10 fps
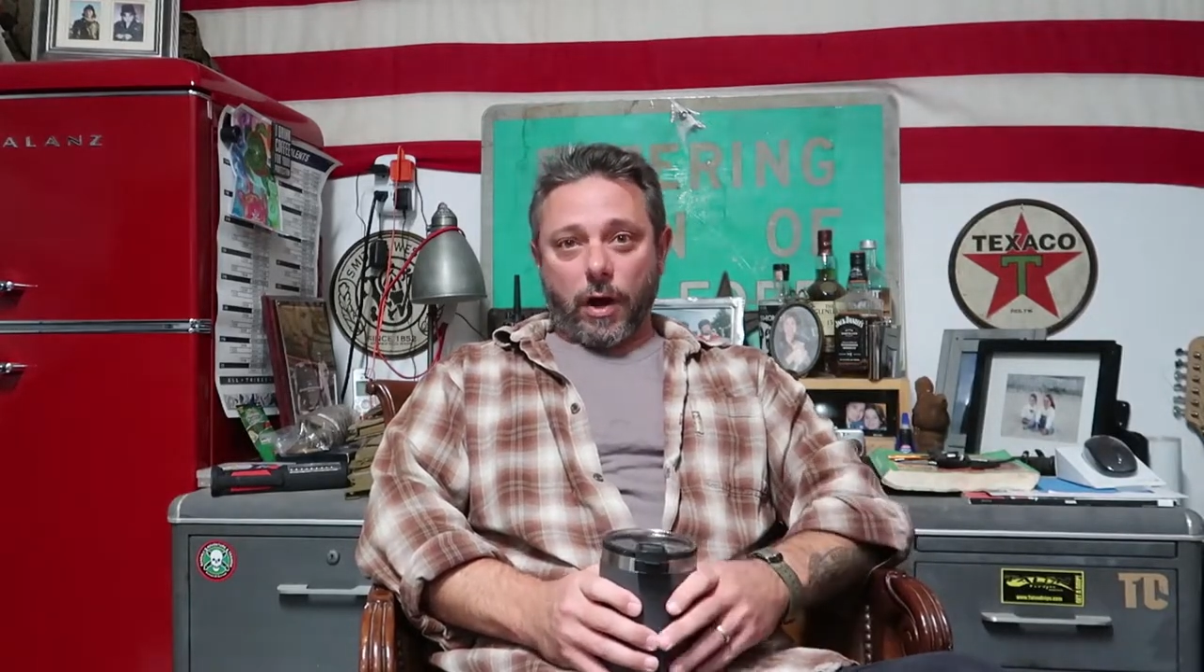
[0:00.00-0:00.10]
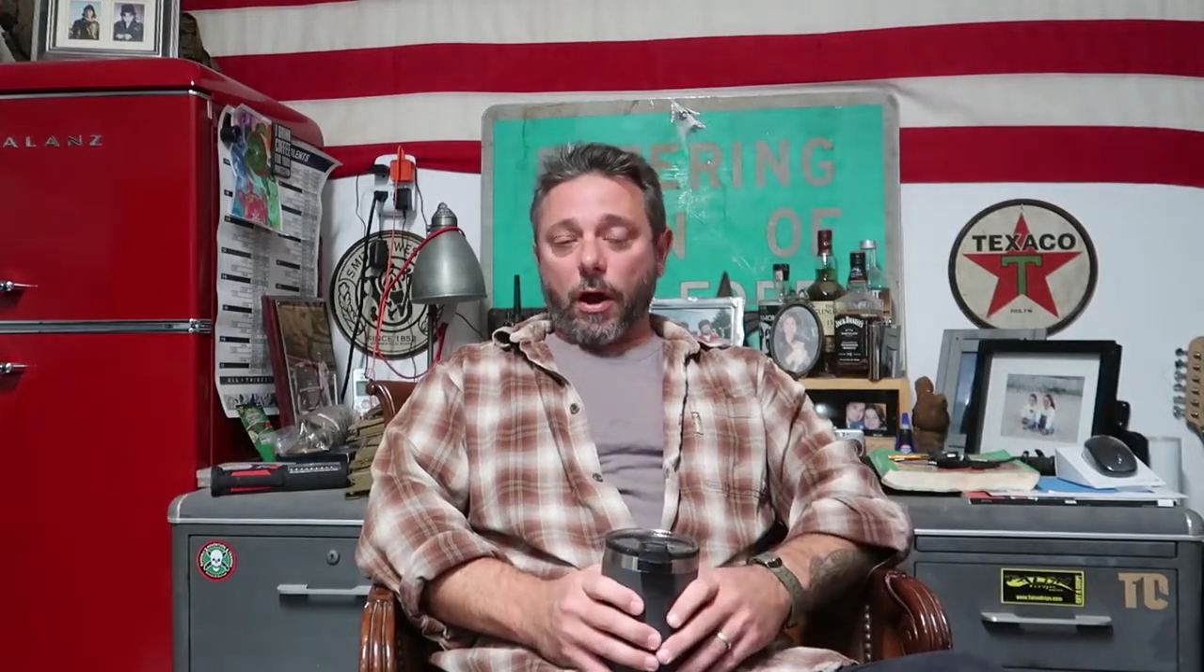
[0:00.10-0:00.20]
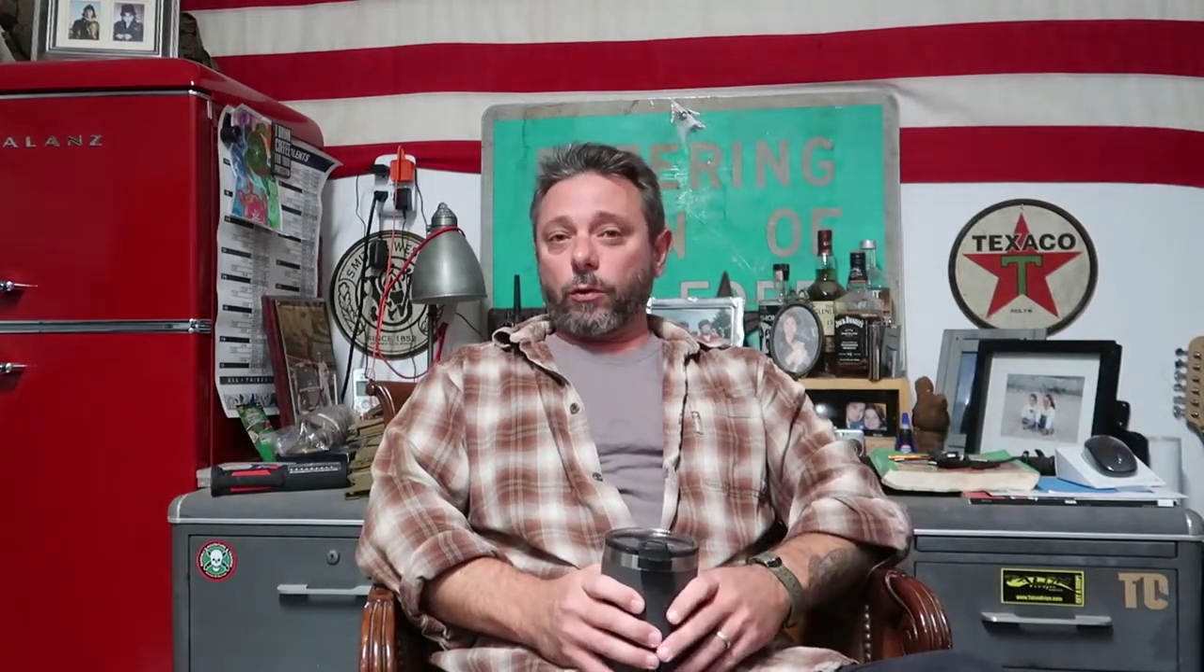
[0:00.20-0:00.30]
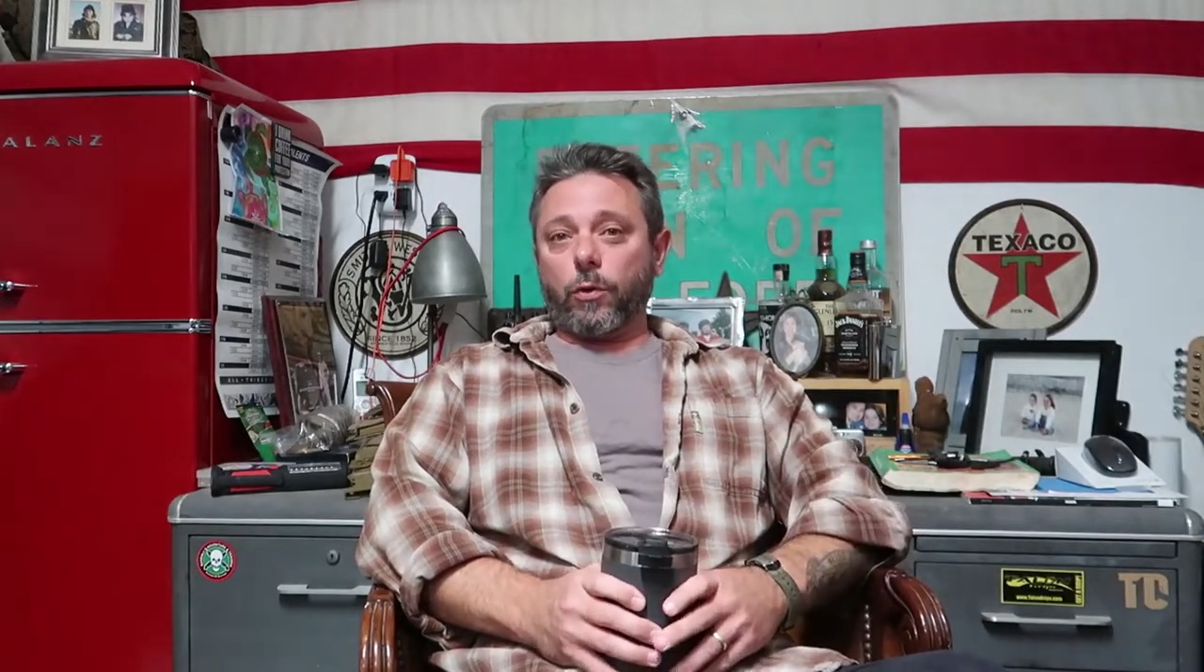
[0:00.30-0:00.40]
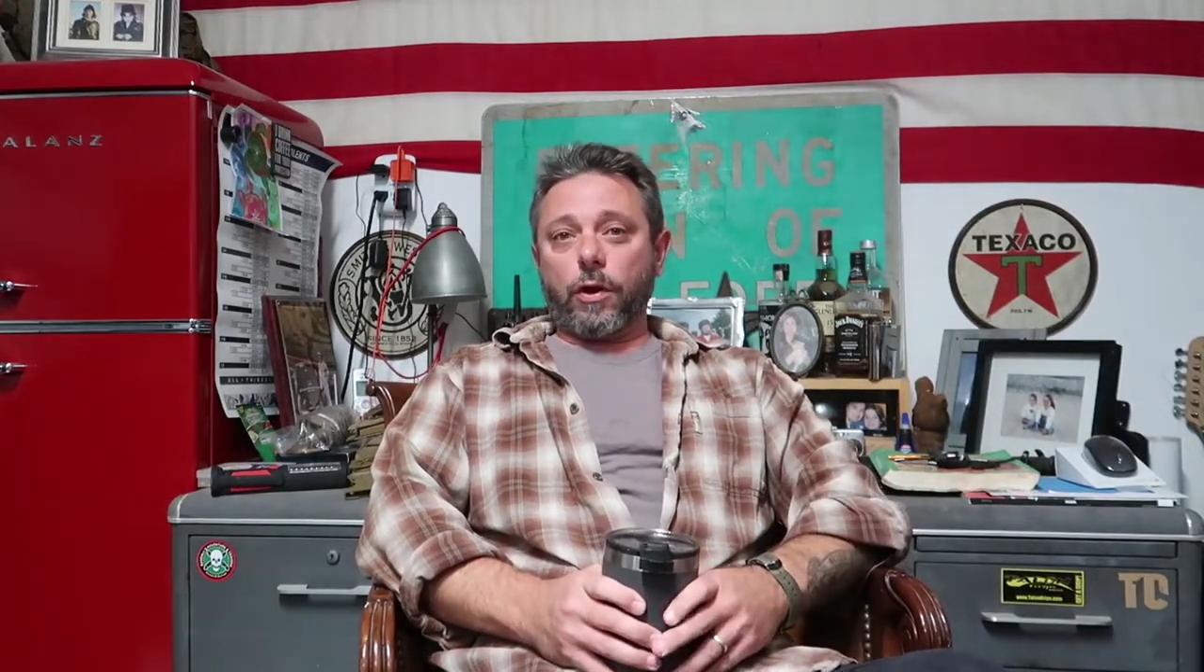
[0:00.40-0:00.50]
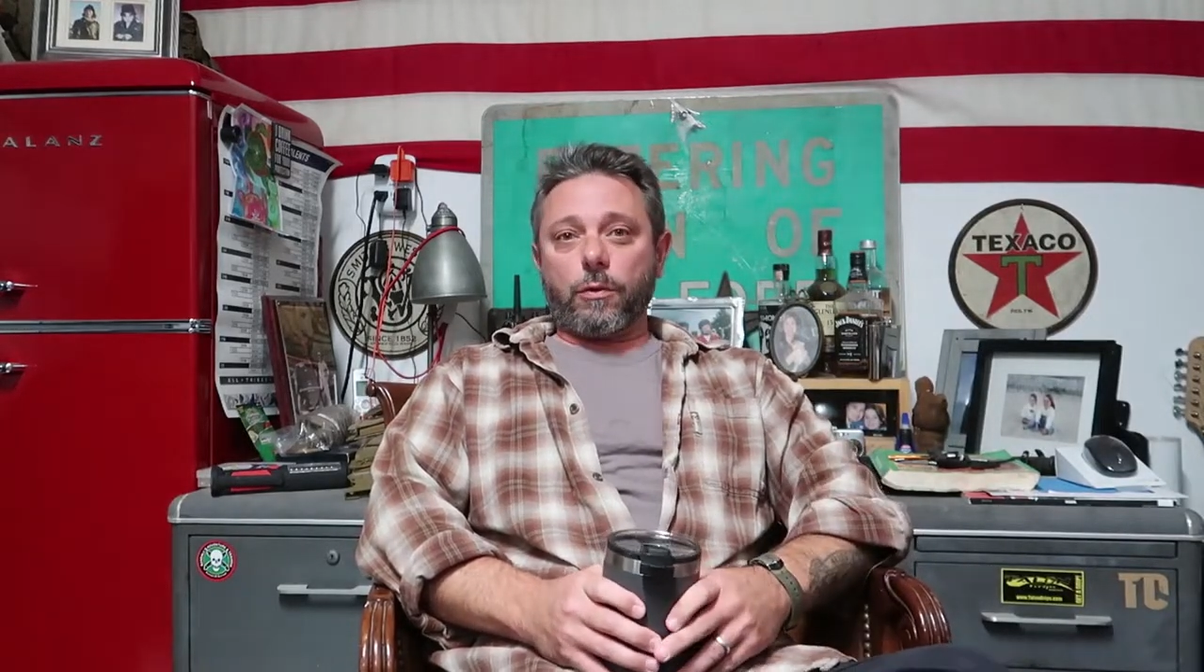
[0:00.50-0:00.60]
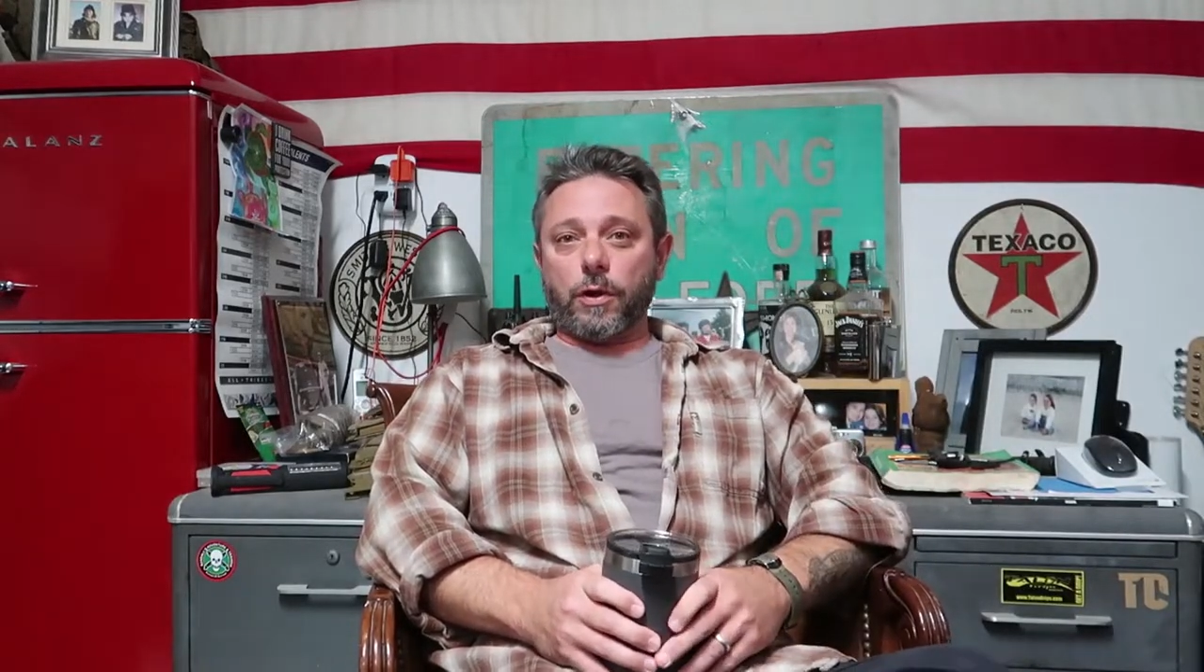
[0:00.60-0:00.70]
groundwork